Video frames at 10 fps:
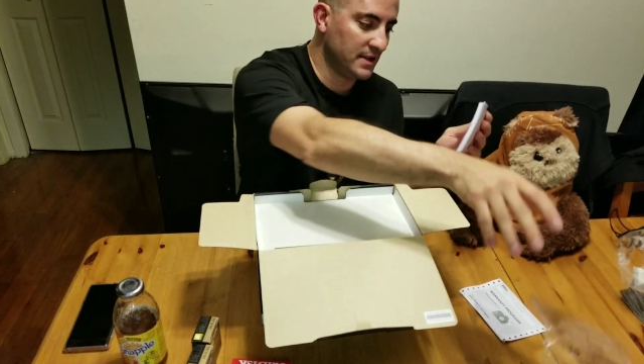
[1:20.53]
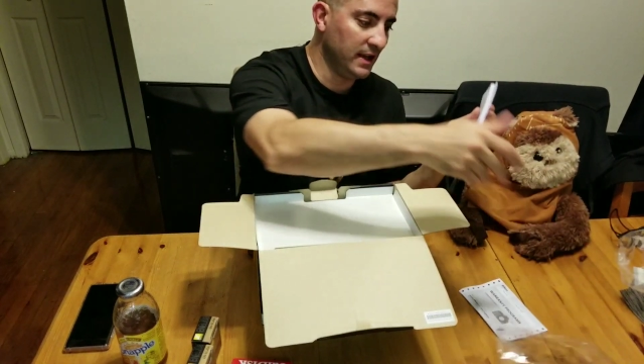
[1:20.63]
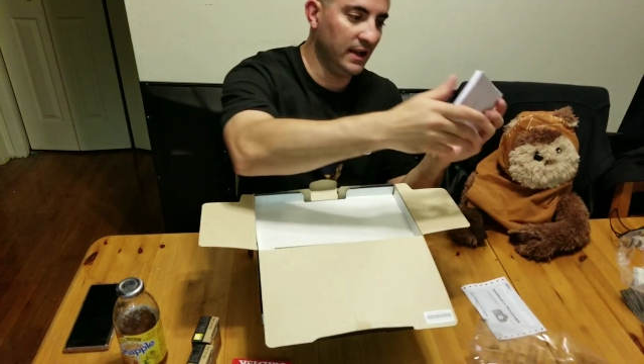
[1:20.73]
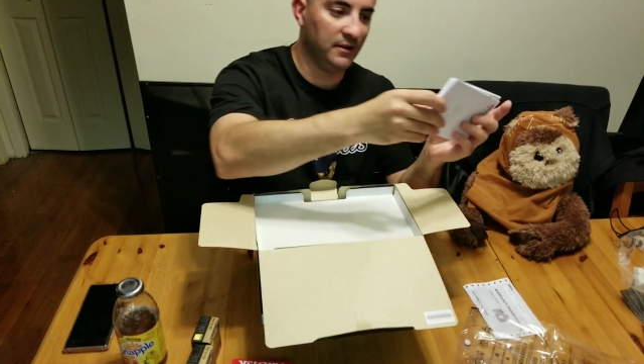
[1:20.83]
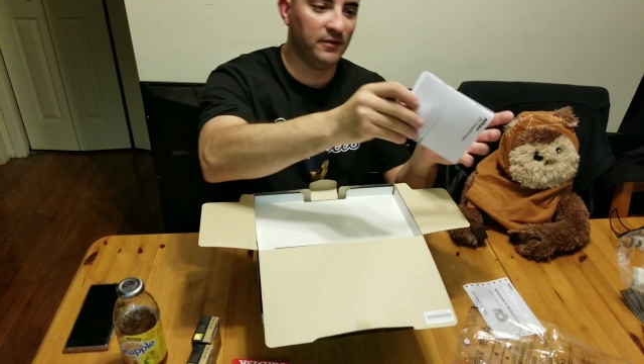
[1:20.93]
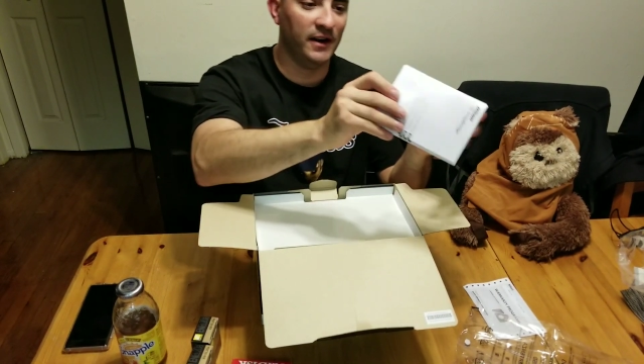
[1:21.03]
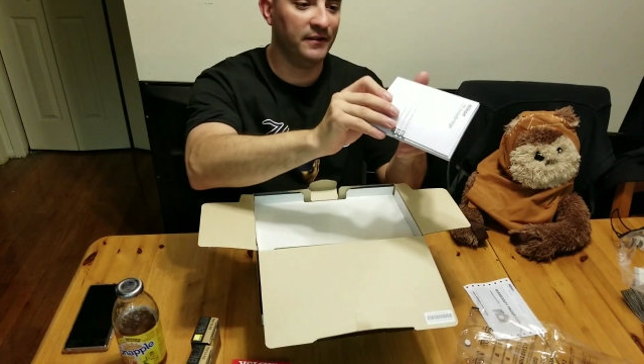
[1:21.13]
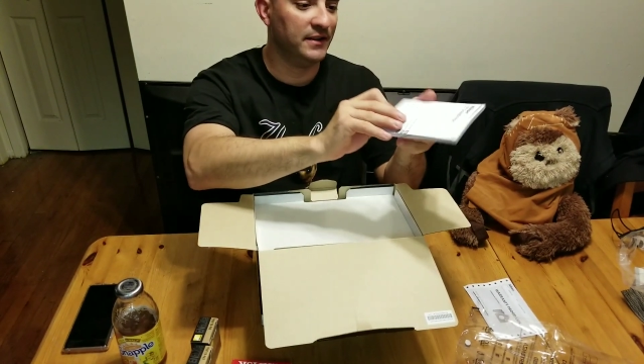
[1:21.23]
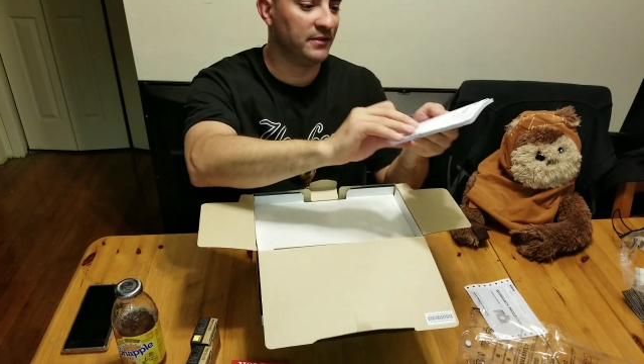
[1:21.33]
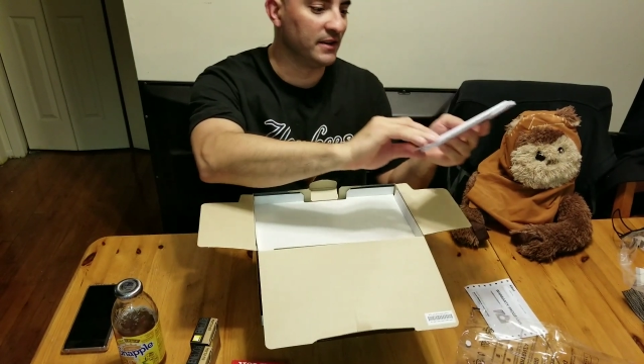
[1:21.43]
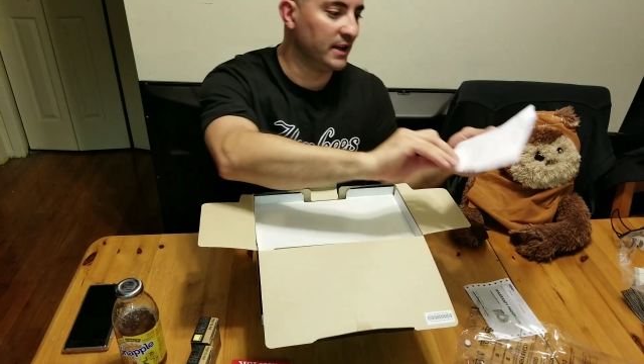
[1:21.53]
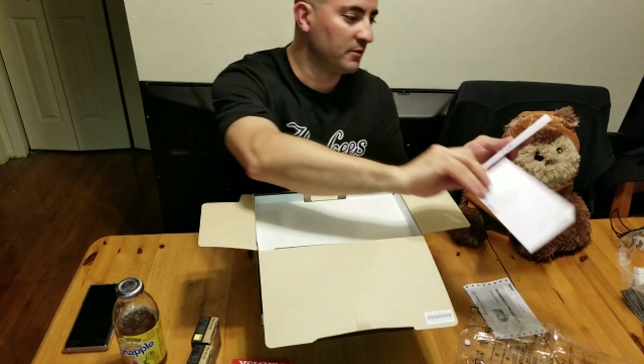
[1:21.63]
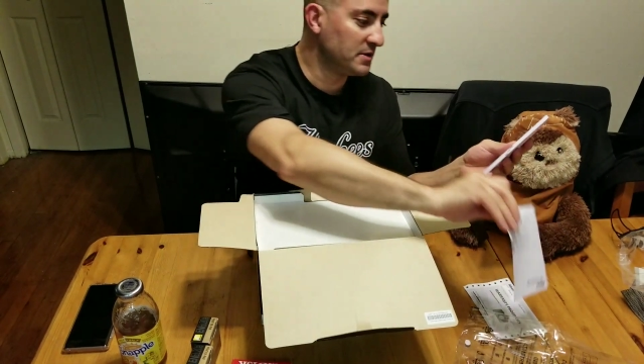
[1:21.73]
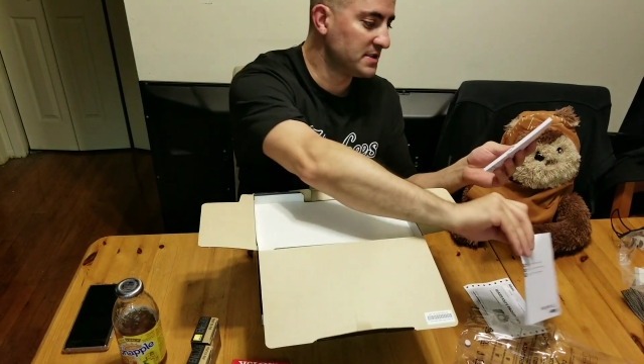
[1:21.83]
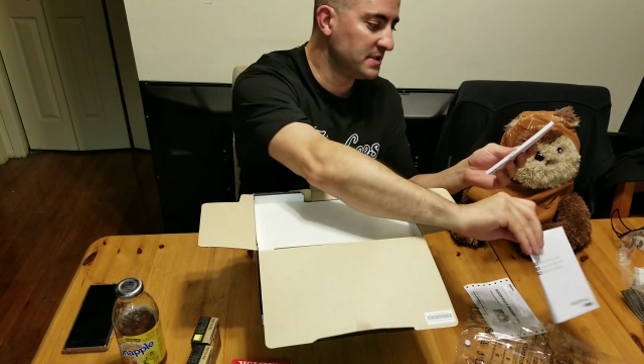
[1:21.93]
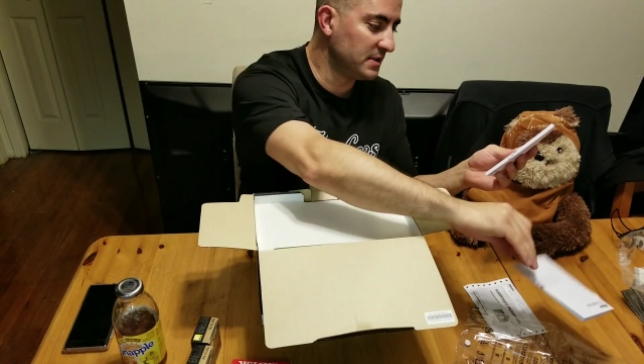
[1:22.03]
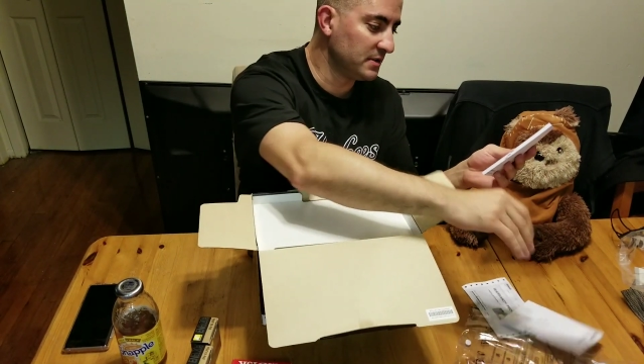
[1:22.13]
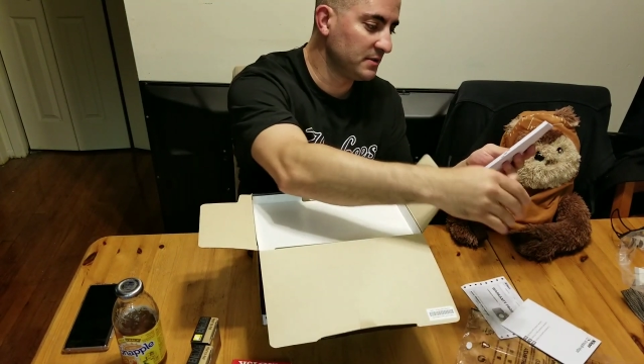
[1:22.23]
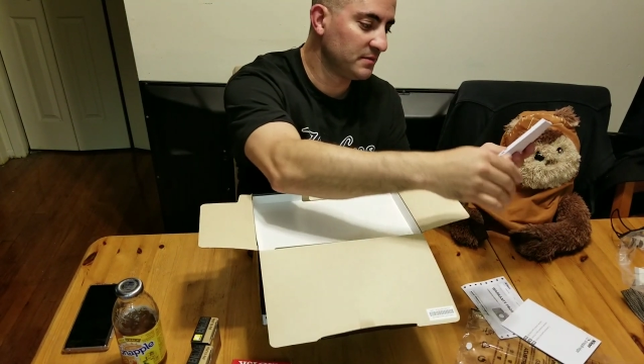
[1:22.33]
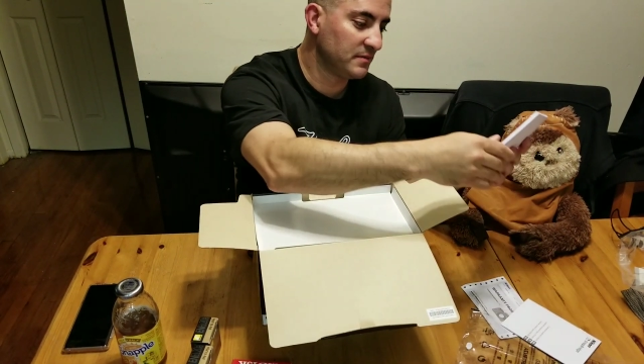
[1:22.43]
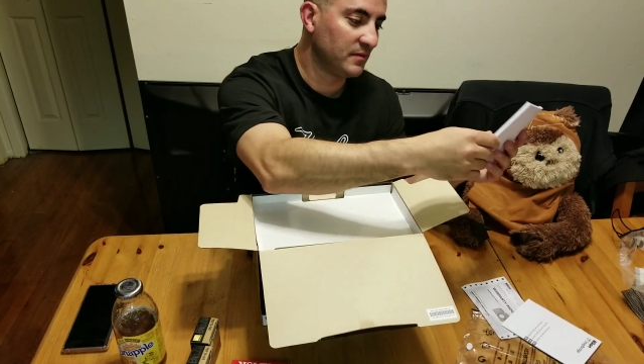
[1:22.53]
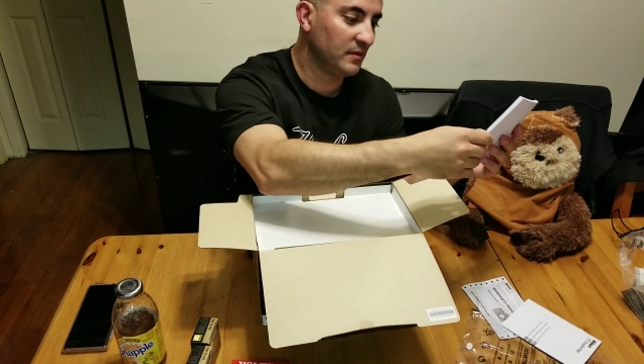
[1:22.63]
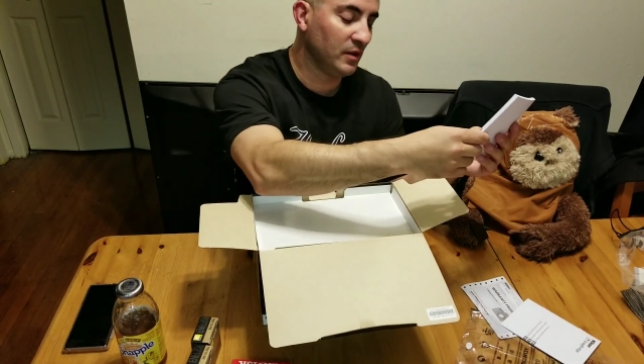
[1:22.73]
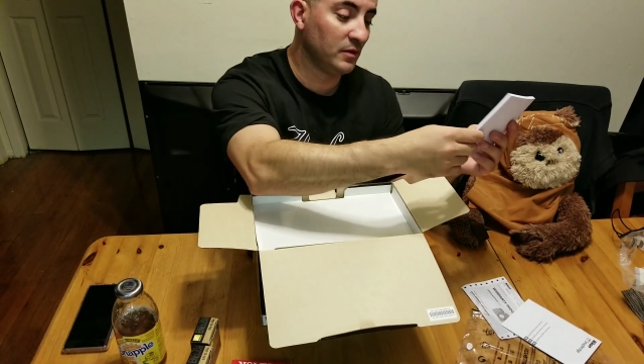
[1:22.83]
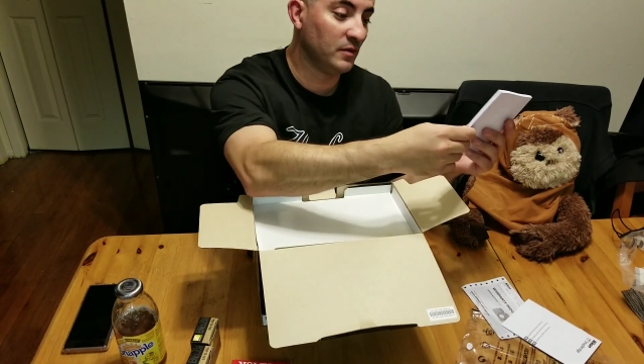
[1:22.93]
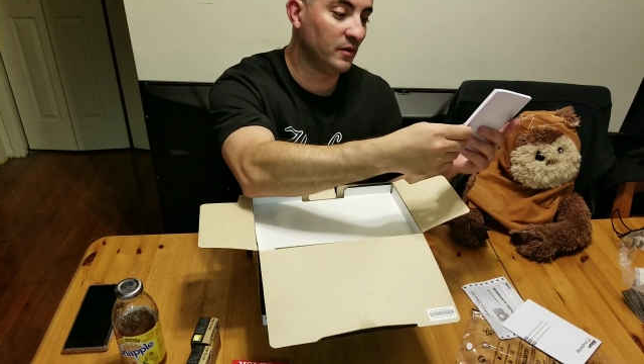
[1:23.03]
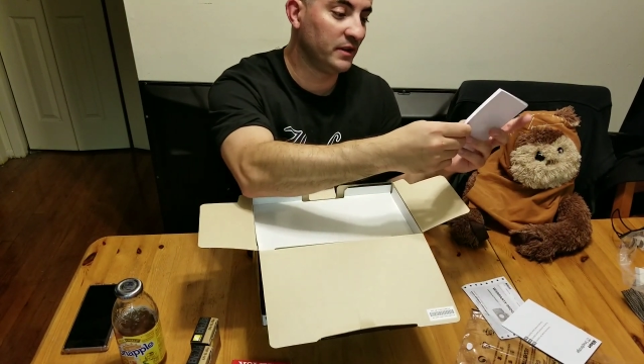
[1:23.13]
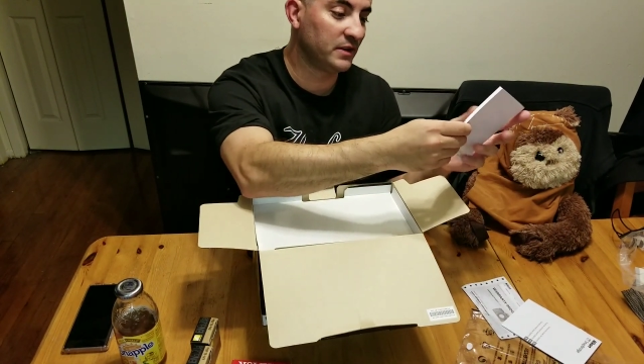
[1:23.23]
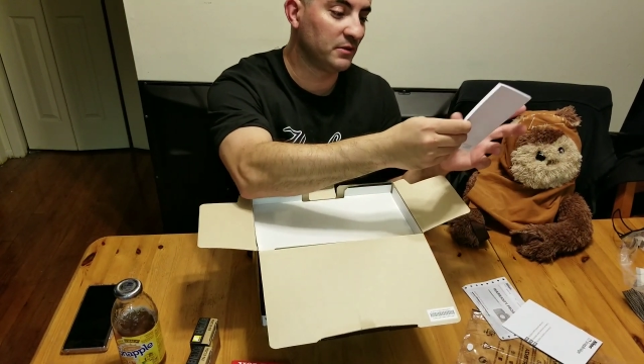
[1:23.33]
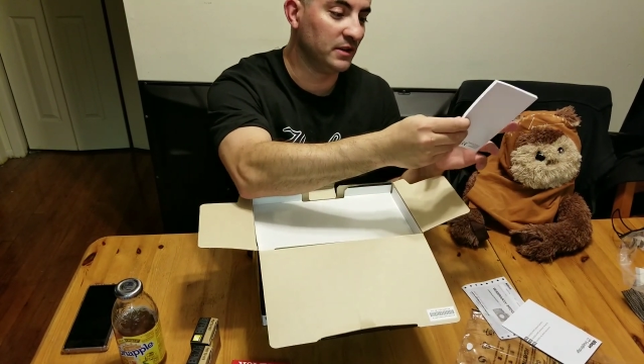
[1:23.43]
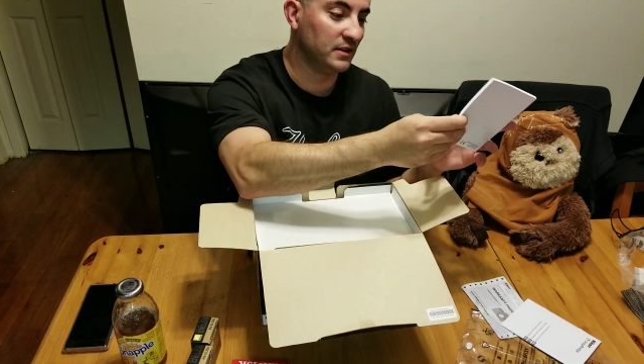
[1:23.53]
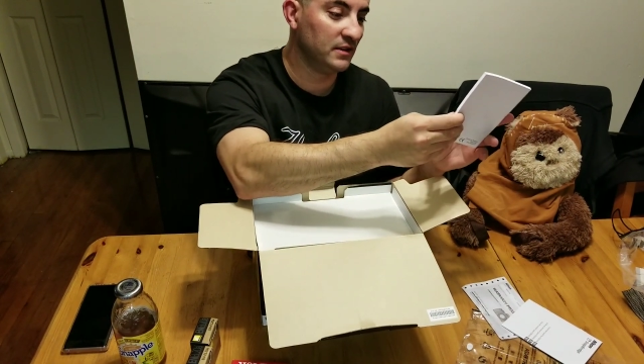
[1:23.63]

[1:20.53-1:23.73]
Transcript: 85 different languages in here. Oh, only 3.